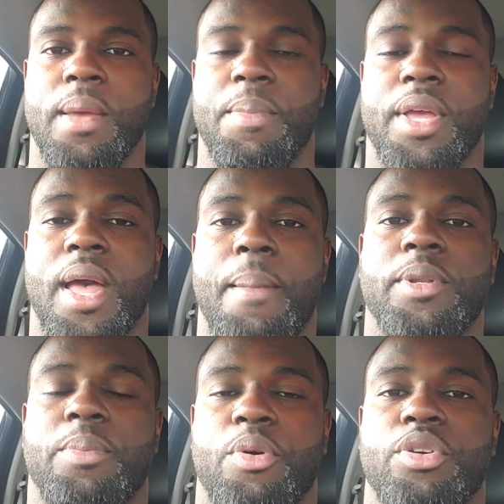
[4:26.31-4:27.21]
become
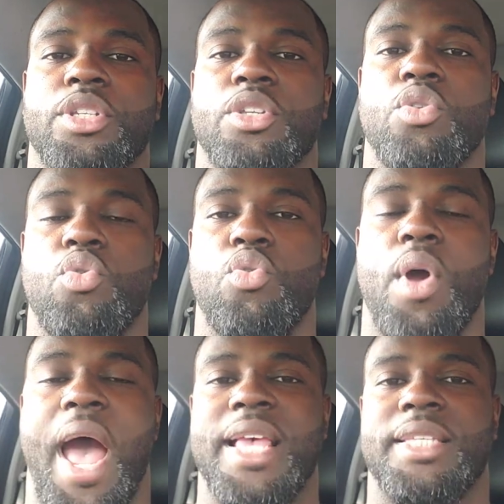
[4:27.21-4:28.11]
the person who
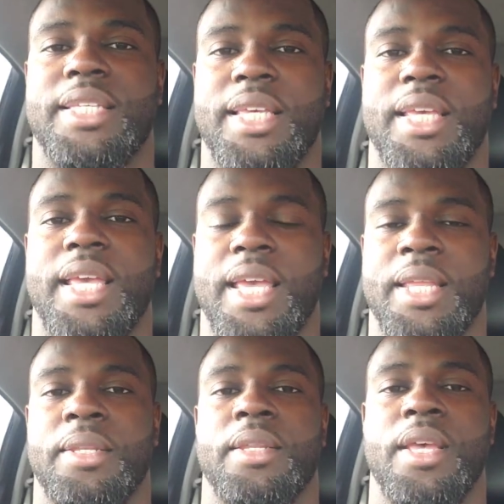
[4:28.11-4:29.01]
I see
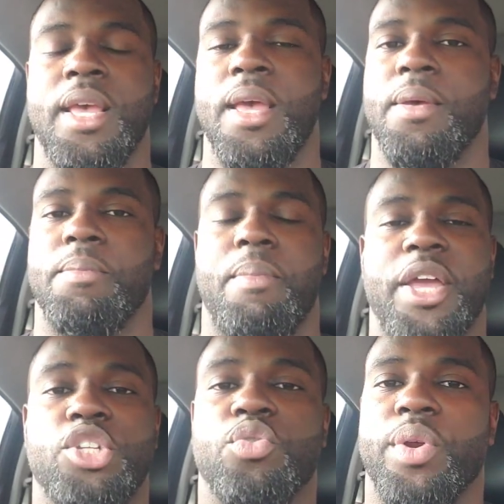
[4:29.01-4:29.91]
in
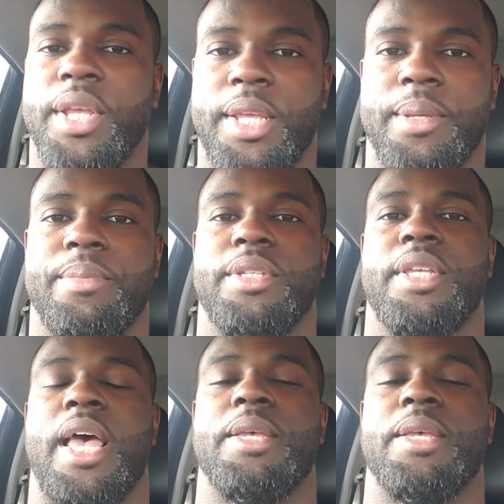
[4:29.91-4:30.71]
my dreams.